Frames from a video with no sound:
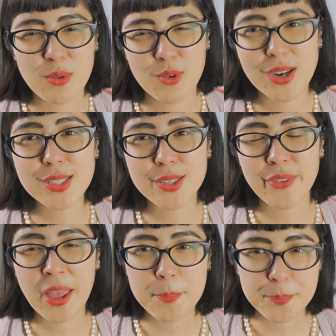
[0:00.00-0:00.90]
all of the rest
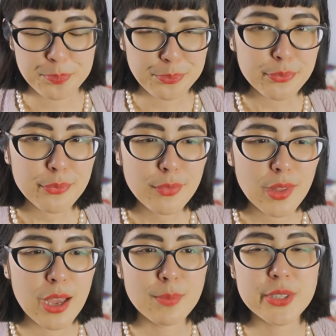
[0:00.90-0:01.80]
of it.
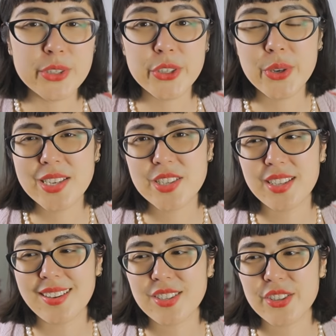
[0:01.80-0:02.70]
Um, to do, I
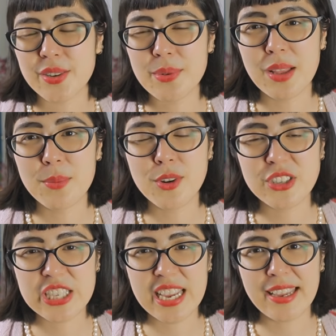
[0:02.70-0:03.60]
just like to do it while I'm
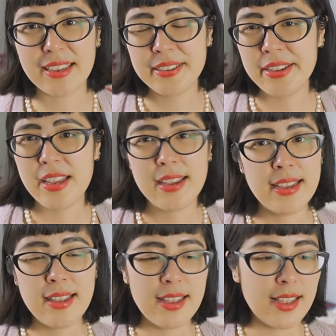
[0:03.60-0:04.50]
watching
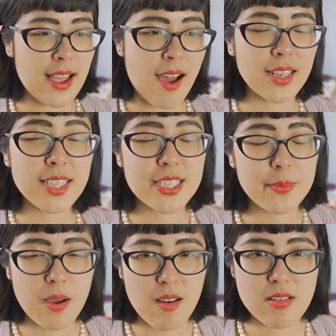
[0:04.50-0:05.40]

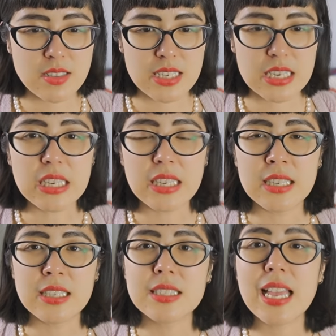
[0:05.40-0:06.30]

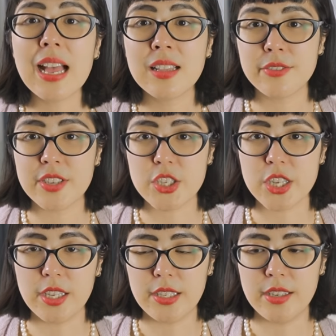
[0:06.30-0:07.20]
undemanding
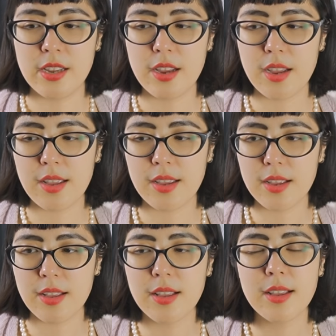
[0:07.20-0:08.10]
television.
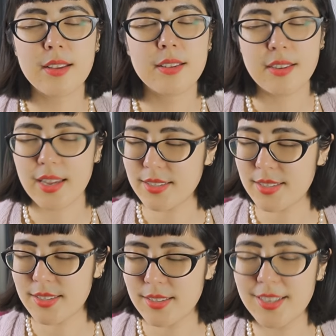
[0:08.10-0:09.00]

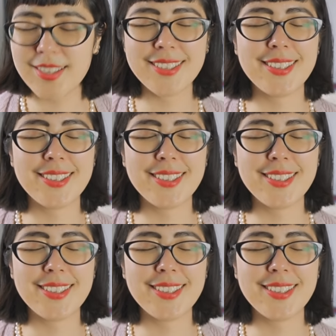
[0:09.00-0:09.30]
Yes.